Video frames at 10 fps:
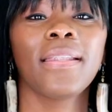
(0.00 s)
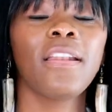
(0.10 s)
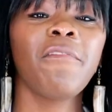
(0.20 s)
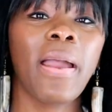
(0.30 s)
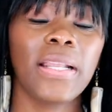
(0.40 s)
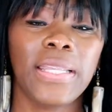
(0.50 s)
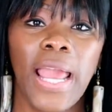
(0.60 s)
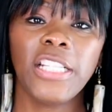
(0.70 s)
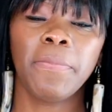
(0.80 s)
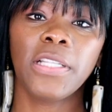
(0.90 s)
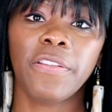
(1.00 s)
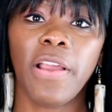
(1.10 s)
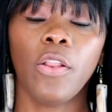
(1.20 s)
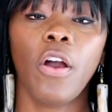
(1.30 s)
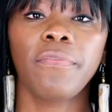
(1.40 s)
none of my attachments
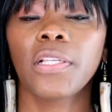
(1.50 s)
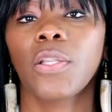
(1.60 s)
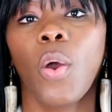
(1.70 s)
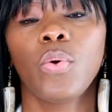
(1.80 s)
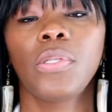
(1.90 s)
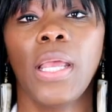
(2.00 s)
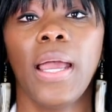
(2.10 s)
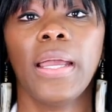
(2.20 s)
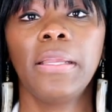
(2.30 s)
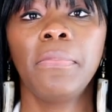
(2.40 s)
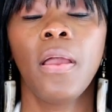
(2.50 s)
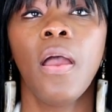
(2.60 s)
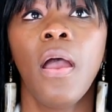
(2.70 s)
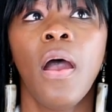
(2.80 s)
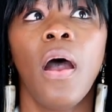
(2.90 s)
fell off this whole time.
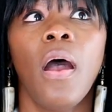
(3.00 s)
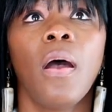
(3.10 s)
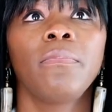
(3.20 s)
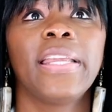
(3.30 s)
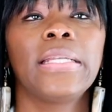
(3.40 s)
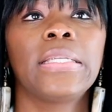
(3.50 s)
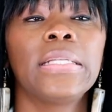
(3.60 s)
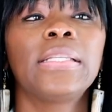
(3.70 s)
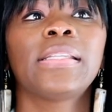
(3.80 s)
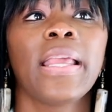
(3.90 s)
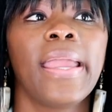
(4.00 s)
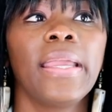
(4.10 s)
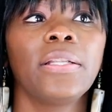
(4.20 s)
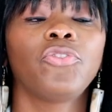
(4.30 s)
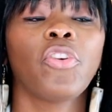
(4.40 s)
Um, they did
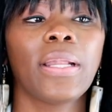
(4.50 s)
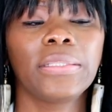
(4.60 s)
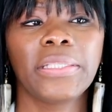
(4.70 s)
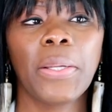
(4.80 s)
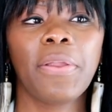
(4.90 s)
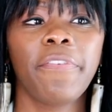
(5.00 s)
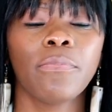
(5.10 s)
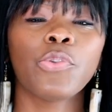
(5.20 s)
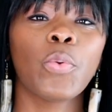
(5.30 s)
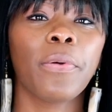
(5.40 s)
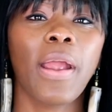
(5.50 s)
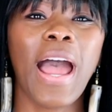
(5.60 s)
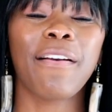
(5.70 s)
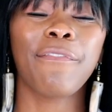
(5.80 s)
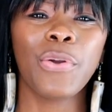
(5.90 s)
say try to stay away from super
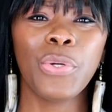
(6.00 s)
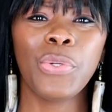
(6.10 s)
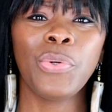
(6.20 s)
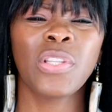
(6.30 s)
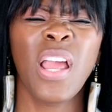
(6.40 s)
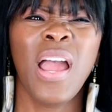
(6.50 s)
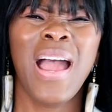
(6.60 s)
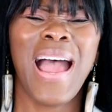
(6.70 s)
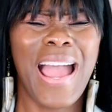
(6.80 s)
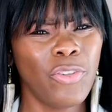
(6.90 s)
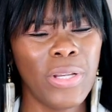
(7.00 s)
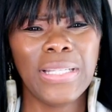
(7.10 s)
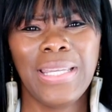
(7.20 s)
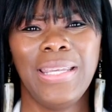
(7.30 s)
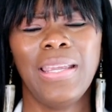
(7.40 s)
hot foods. I
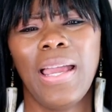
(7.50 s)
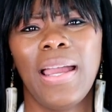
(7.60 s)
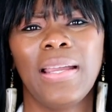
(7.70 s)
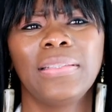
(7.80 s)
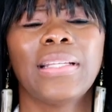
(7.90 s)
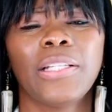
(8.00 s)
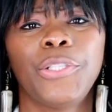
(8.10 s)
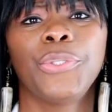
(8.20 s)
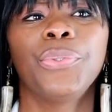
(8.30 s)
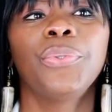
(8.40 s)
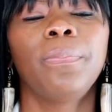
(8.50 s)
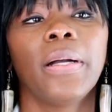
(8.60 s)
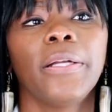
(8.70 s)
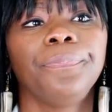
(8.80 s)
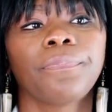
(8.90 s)
drink tea, guys. I do,
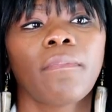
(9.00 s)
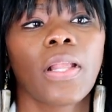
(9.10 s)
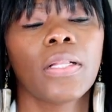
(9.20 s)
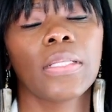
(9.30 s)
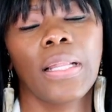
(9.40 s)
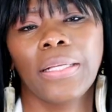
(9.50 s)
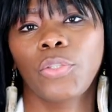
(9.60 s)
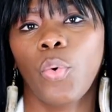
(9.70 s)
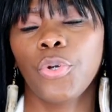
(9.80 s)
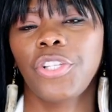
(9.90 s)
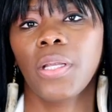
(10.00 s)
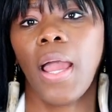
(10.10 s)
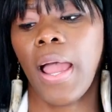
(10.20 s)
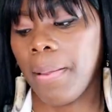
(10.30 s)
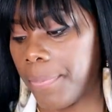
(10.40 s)
but it's not like scorching
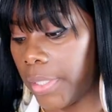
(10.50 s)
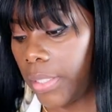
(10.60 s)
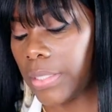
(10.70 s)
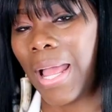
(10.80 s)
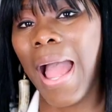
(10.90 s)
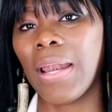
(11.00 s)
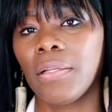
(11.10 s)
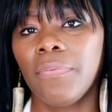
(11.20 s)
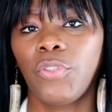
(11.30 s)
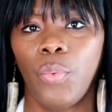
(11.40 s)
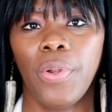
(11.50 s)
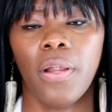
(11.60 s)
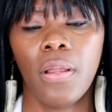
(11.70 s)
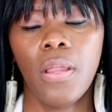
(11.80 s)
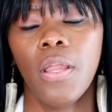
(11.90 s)
hot, but it is hot enough to
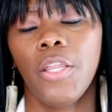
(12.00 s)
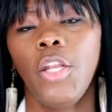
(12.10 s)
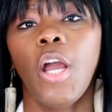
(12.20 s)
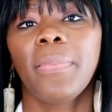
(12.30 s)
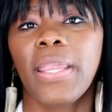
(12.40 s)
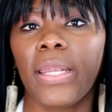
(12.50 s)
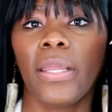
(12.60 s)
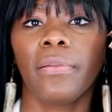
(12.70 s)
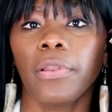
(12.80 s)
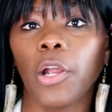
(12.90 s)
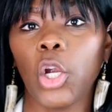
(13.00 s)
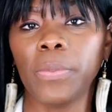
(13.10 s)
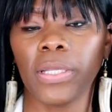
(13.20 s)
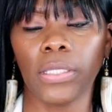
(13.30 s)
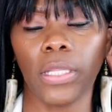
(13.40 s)
where, you know, I'm getting the
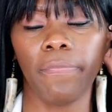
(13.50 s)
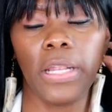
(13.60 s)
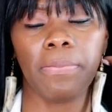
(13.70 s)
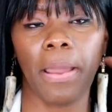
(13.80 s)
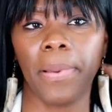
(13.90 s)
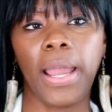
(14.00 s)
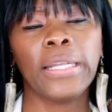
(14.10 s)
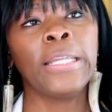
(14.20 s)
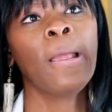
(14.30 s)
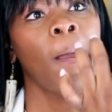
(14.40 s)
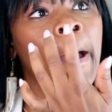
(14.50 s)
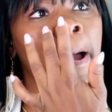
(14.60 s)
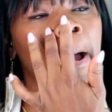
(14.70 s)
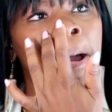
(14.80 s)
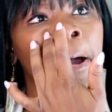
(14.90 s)
herbs and stuff in my body.
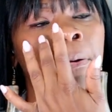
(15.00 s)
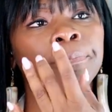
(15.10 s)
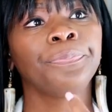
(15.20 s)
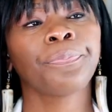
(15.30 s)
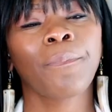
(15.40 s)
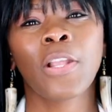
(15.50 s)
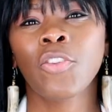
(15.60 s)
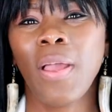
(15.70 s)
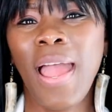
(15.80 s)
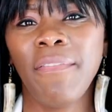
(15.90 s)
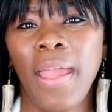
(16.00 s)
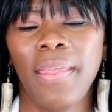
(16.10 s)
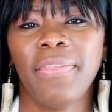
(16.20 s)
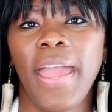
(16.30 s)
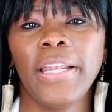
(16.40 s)
Um, so I haven't
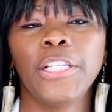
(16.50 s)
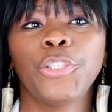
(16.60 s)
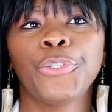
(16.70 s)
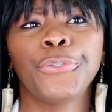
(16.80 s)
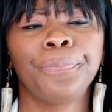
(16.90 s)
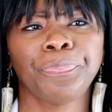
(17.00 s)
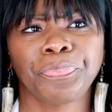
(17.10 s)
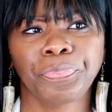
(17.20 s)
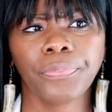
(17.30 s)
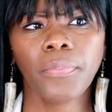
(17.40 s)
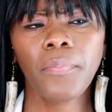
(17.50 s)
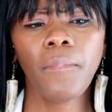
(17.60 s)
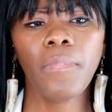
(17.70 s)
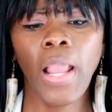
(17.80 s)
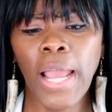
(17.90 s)
had that issue.
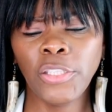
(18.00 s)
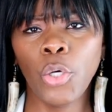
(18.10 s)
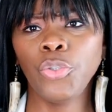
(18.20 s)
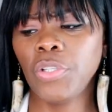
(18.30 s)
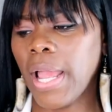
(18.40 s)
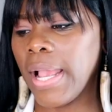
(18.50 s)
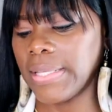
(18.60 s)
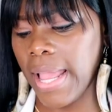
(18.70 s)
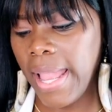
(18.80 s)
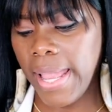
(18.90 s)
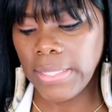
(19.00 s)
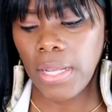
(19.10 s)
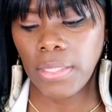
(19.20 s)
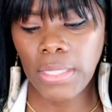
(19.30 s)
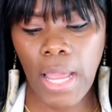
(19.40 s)
I told you guys I had
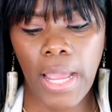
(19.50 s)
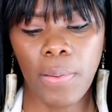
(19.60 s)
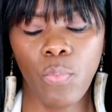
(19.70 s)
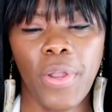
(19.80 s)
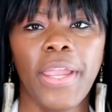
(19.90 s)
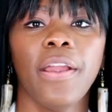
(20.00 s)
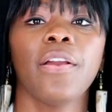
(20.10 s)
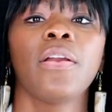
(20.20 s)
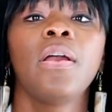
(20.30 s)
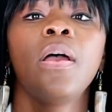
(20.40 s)
a time where